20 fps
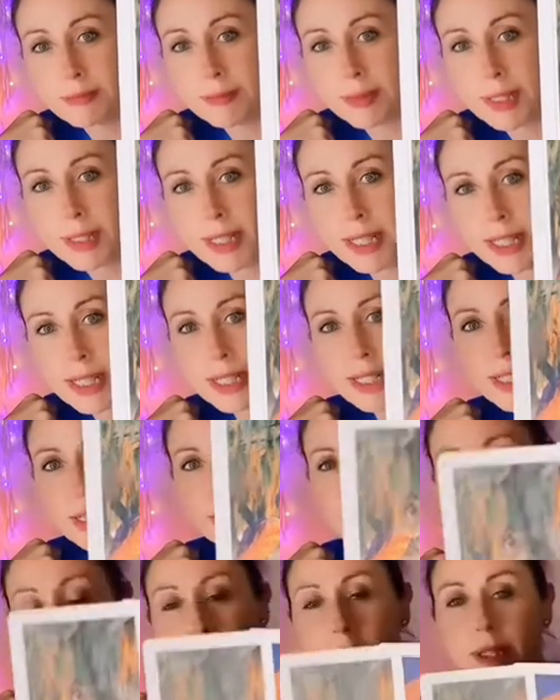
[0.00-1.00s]
taking
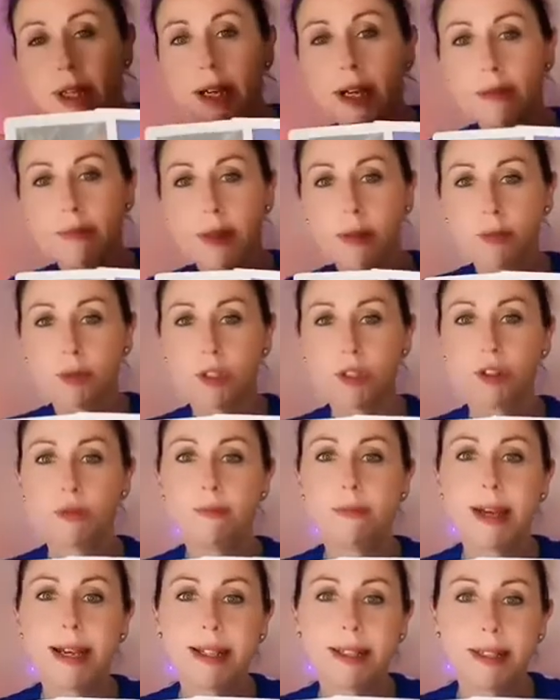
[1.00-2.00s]
some time out to
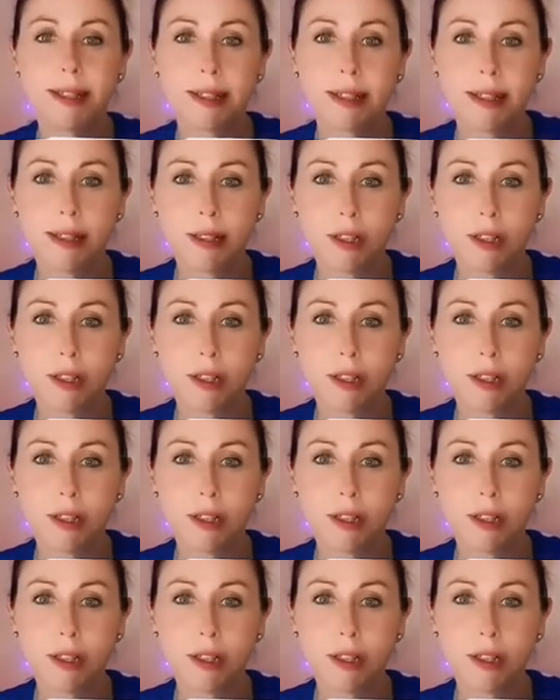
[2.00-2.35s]
meditate,